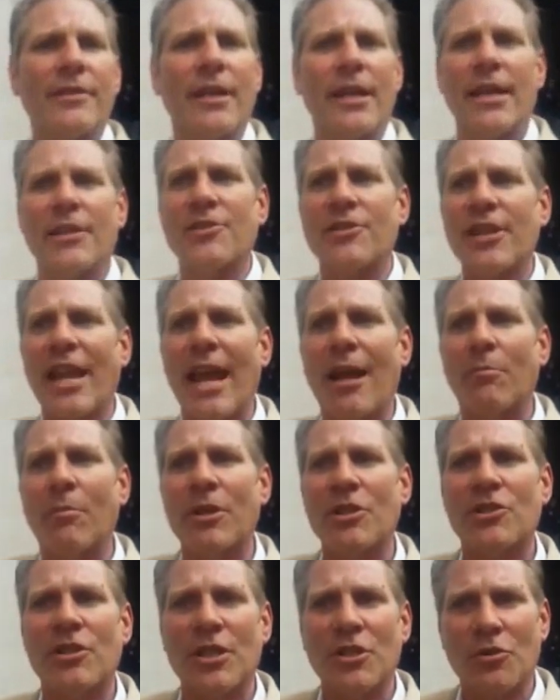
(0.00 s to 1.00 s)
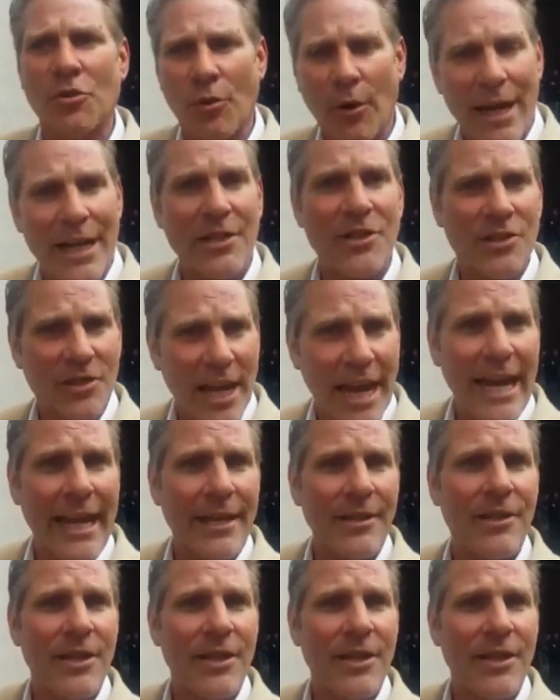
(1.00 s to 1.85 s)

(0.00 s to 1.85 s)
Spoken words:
established this great state.